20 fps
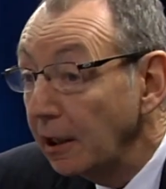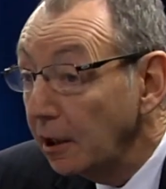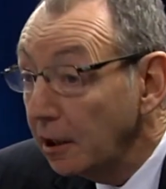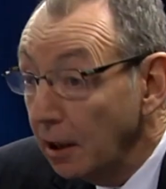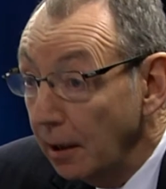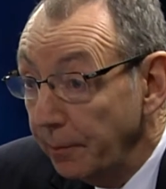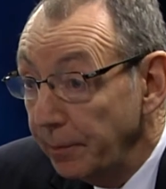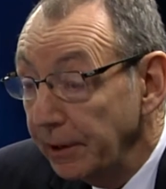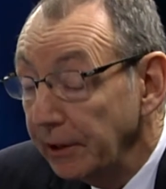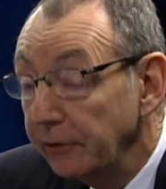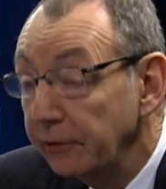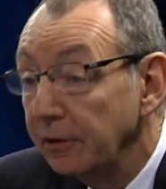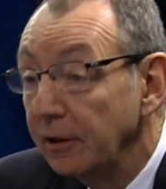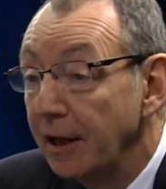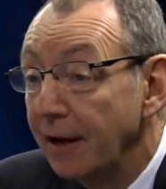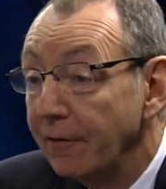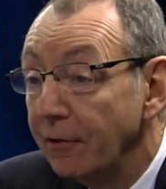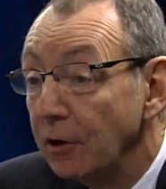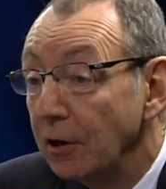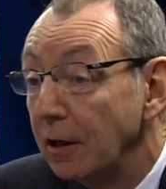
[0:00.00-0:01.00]
a company's
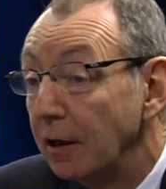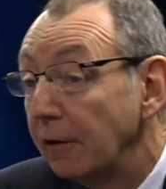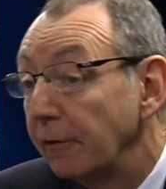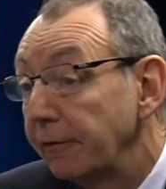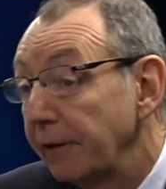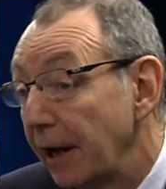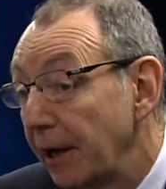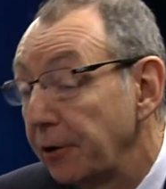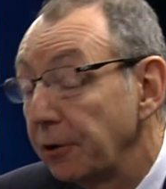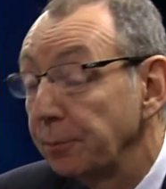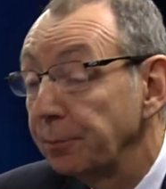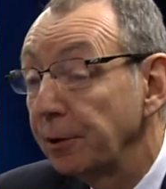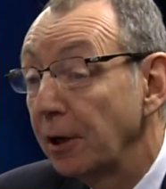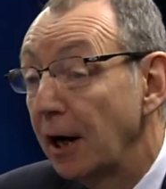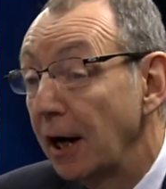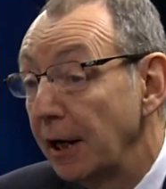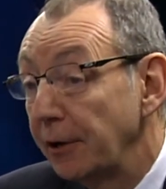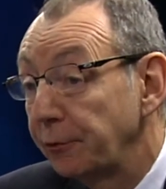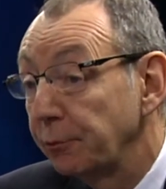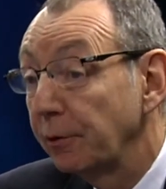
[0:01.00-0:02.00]
level of
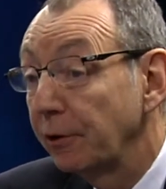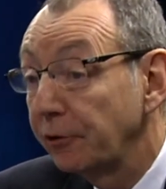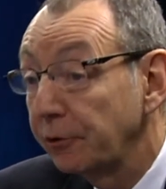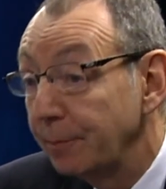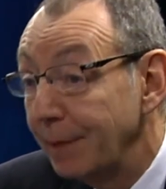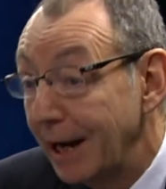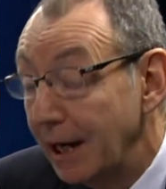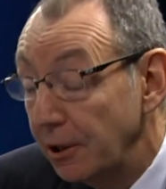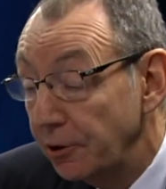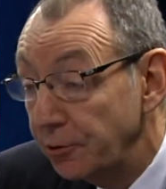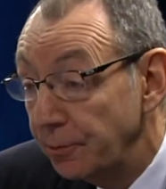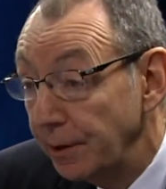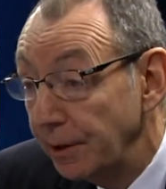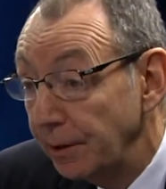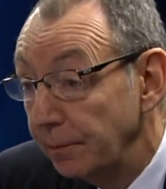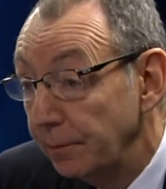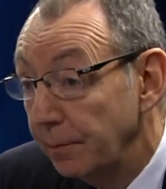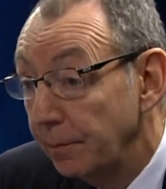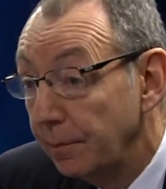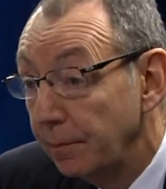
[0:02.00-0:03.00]
enterprise risk management?